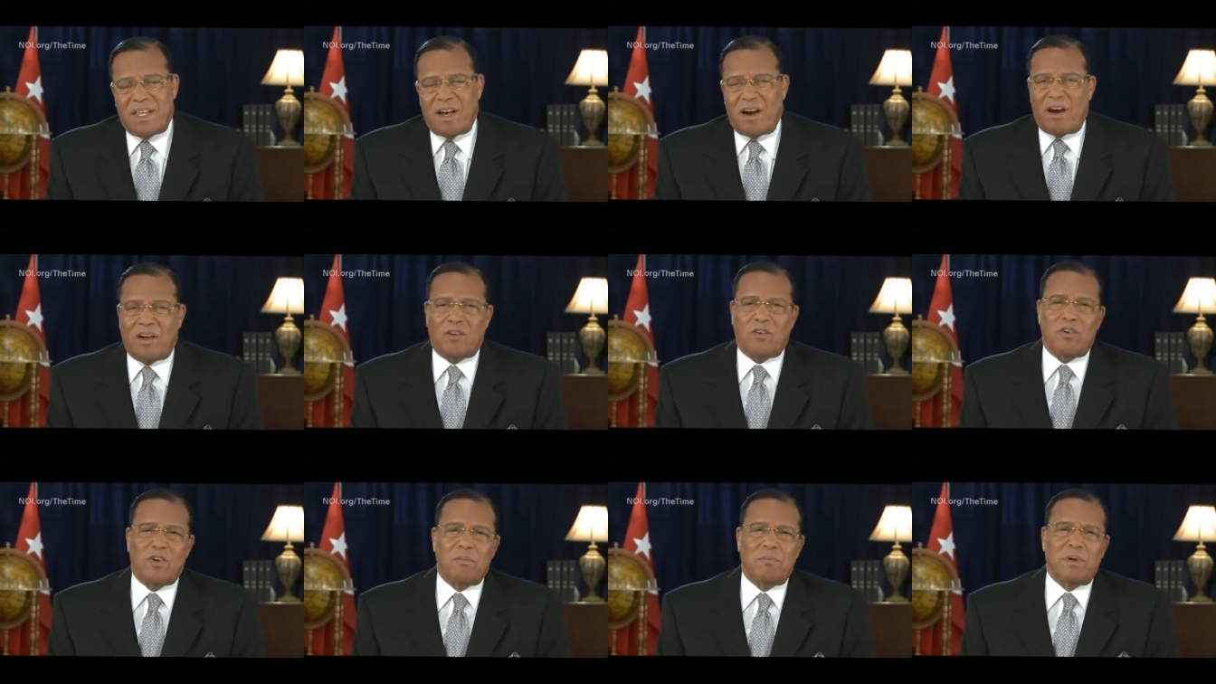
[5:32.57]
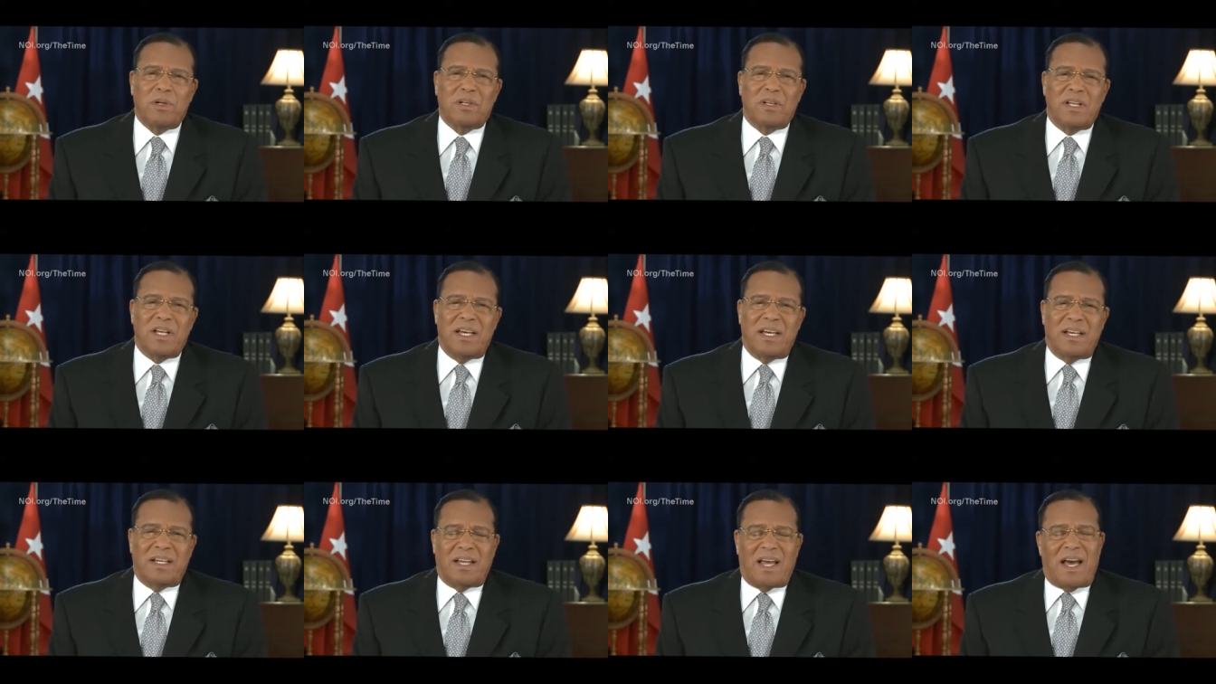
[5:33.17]
The Honorable
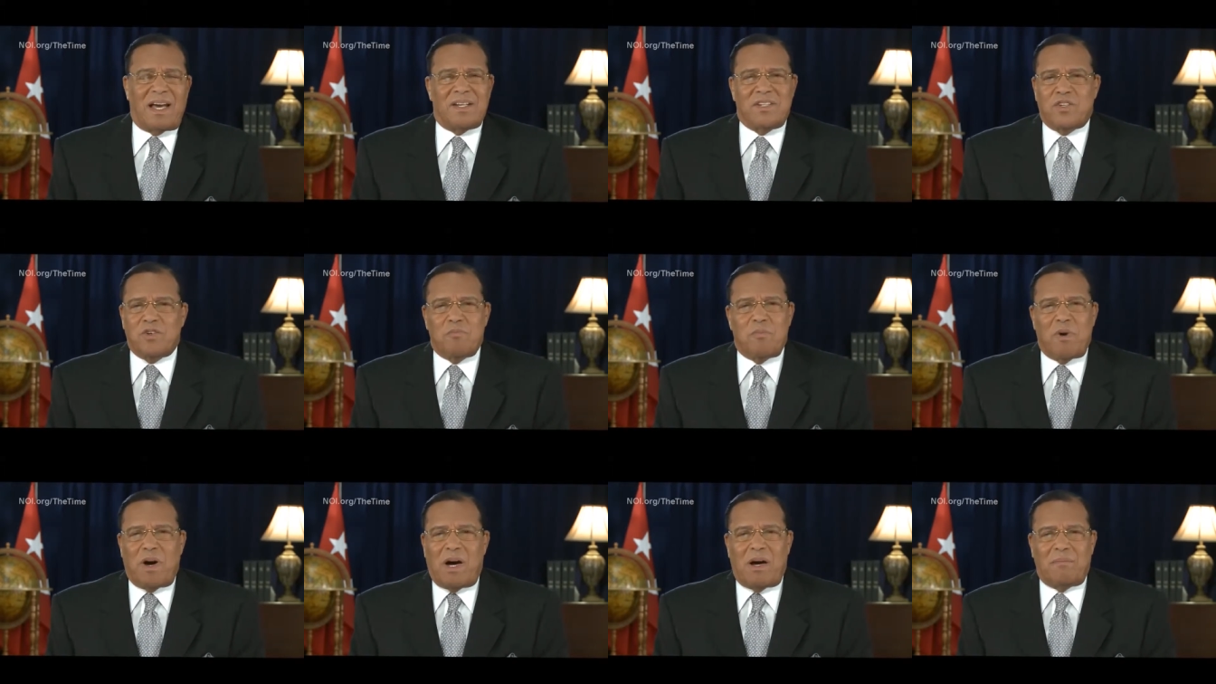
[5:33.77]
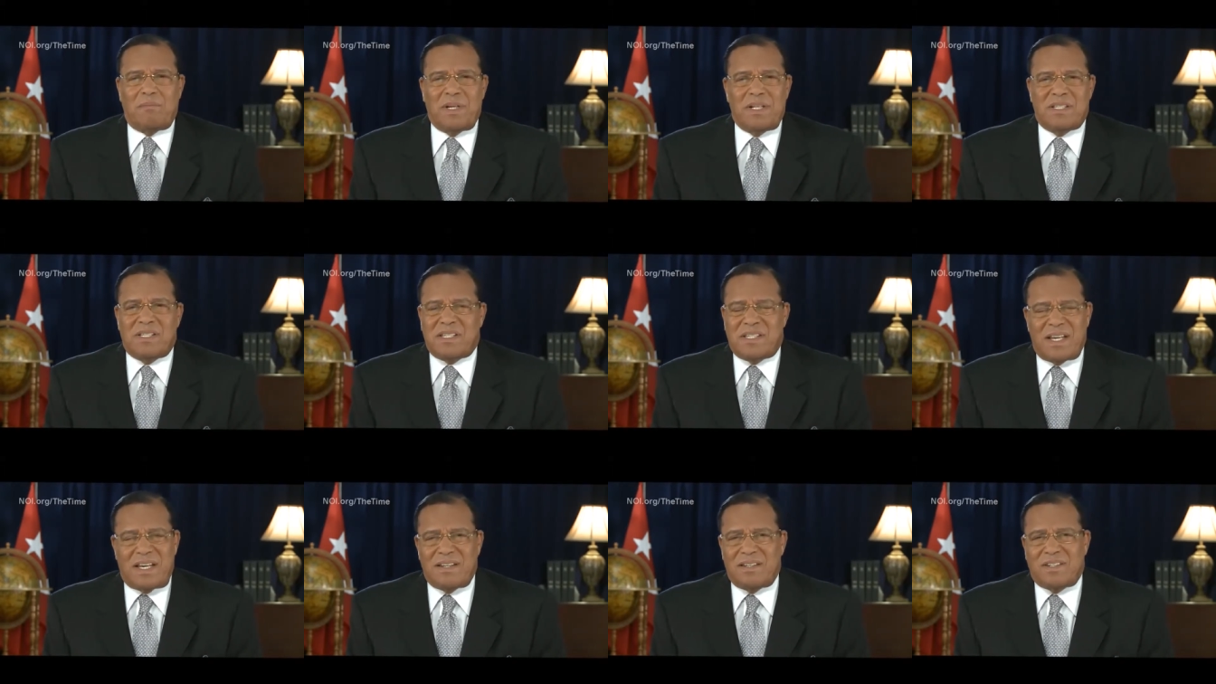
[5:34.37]
Elijah Muhammad
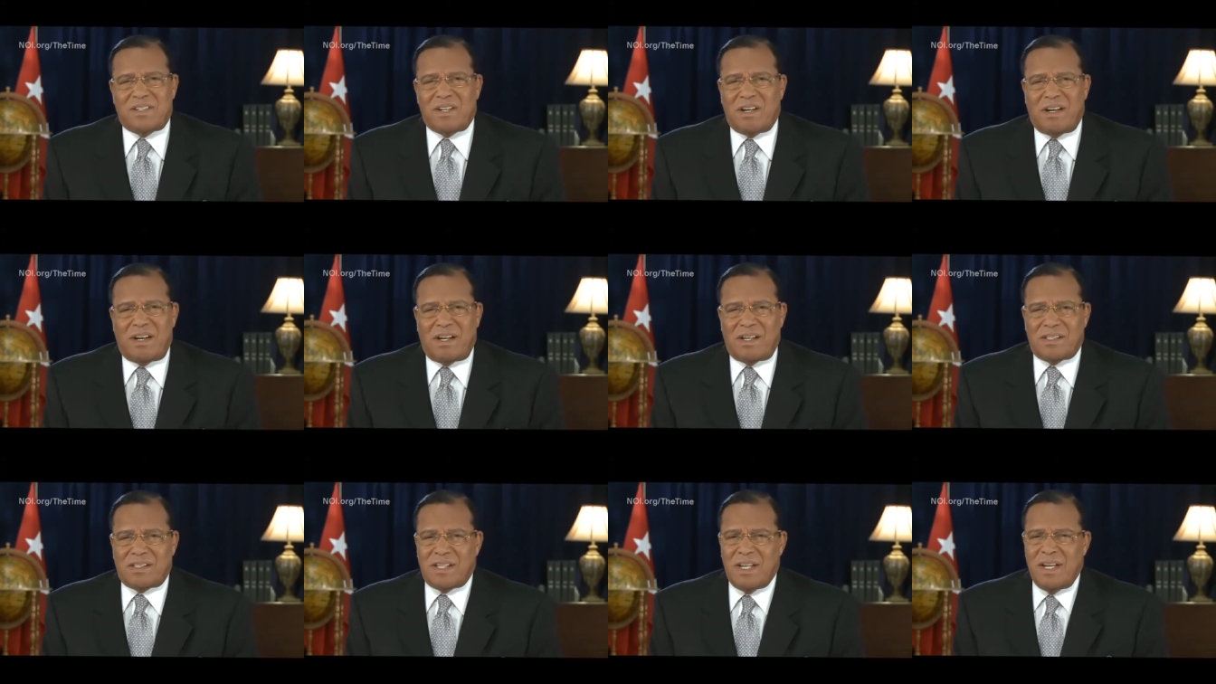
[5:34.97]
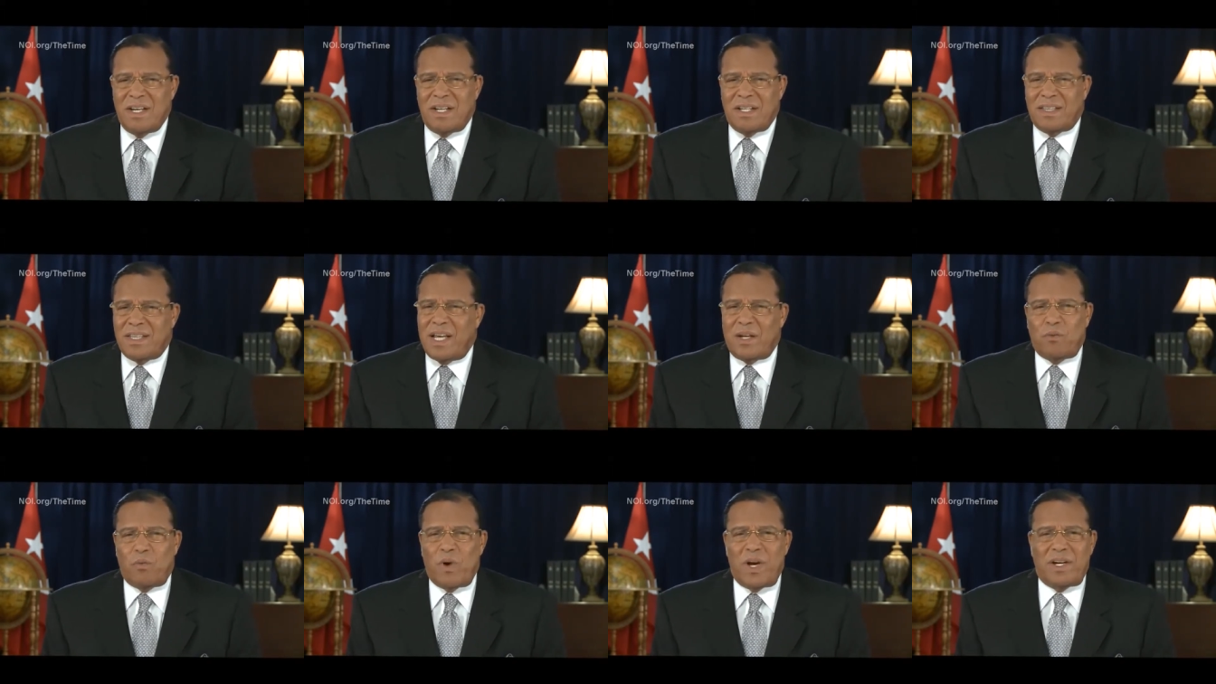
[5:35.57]
said to us
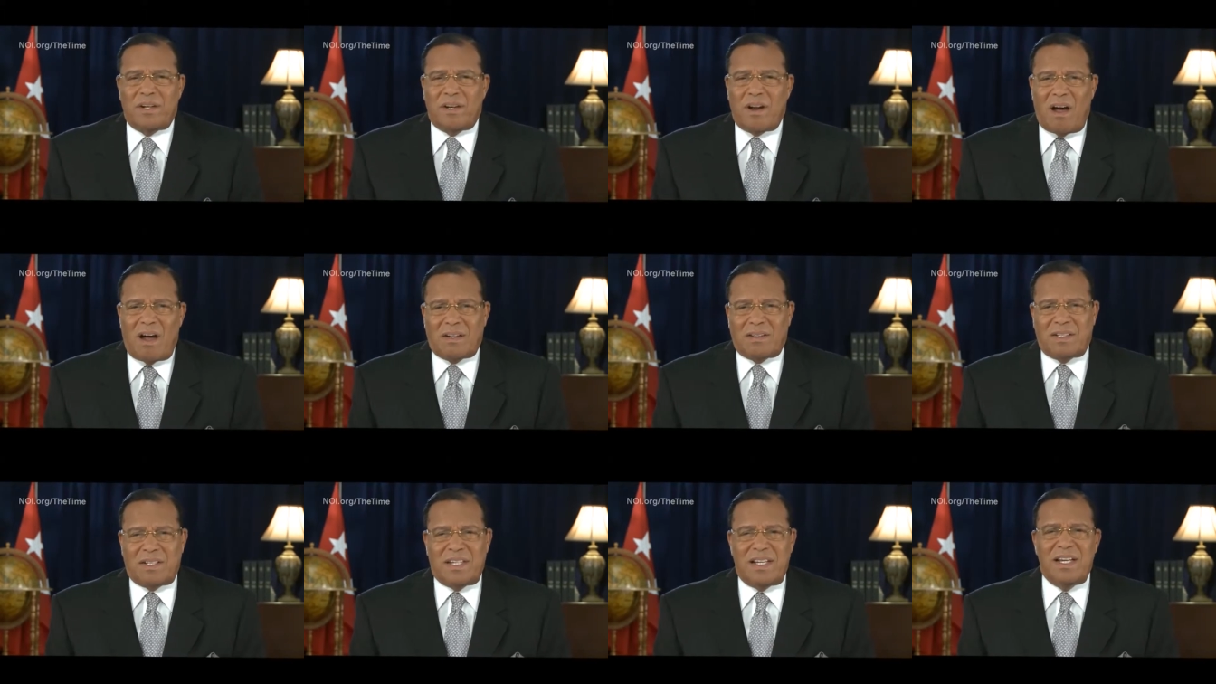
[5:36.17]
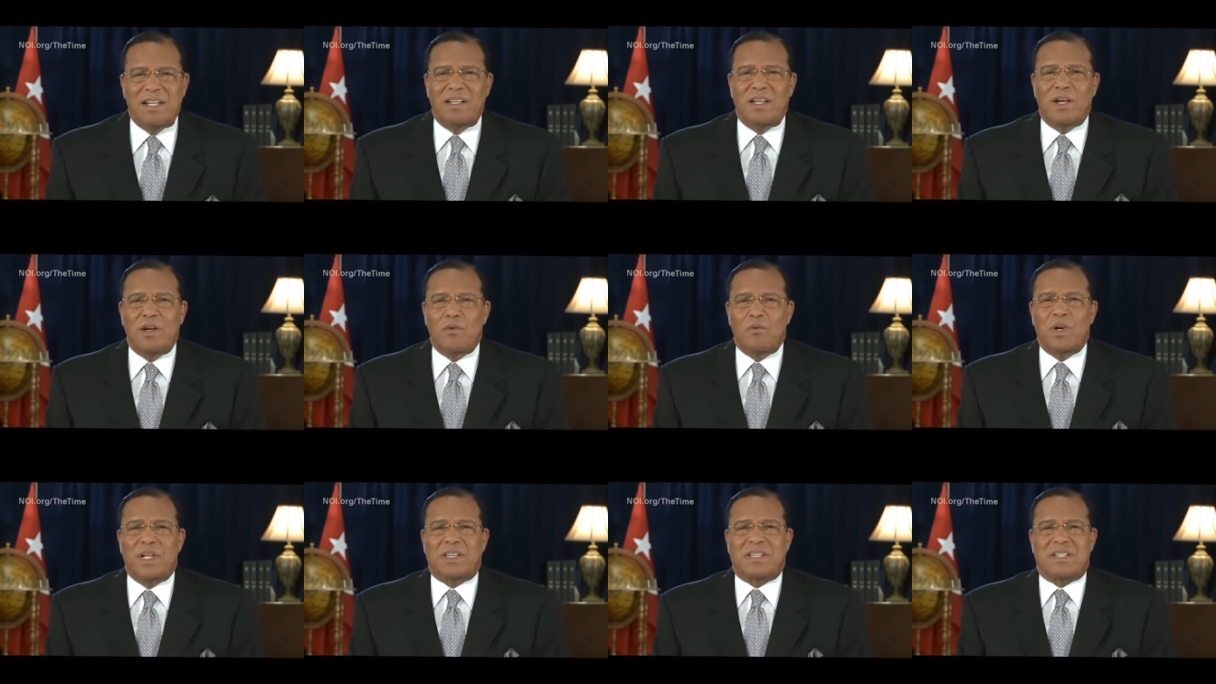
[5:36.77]
that we're not
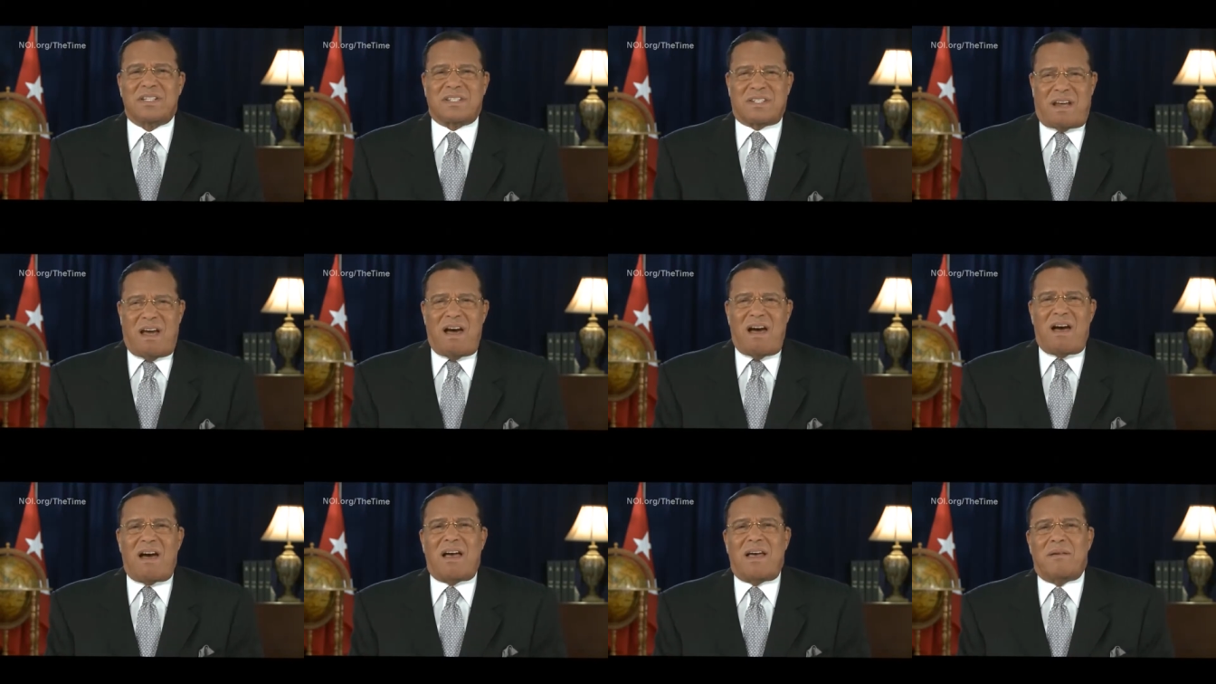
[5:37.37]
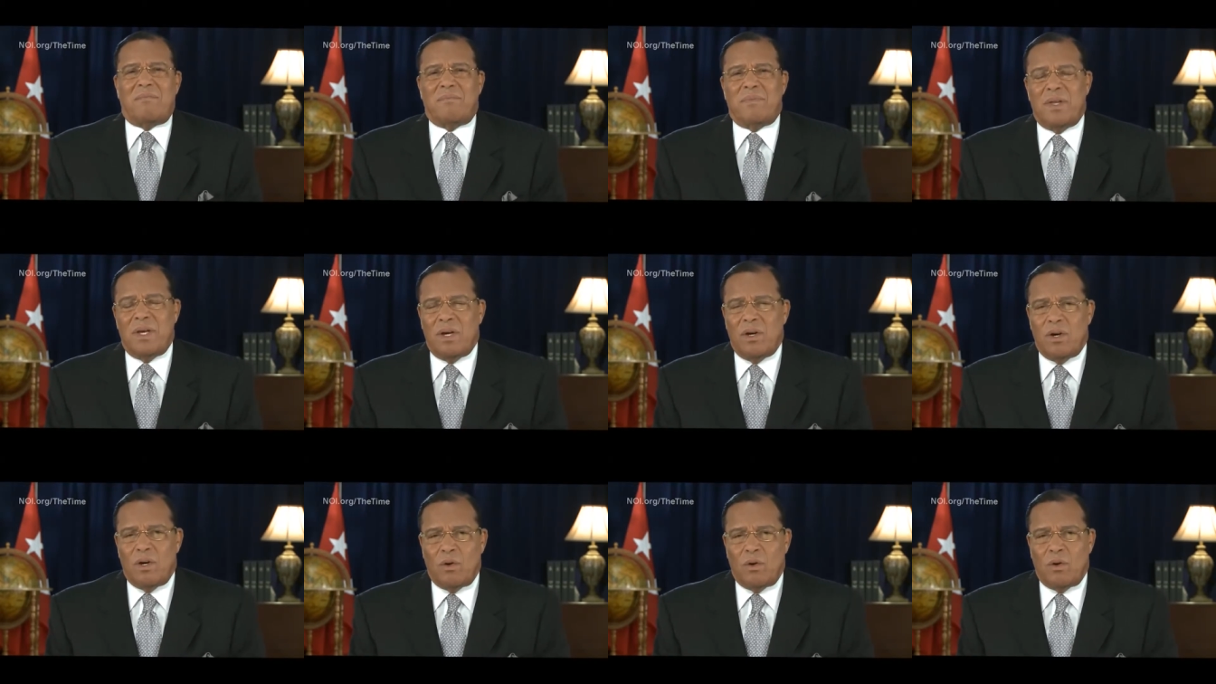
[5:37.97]
dealing with time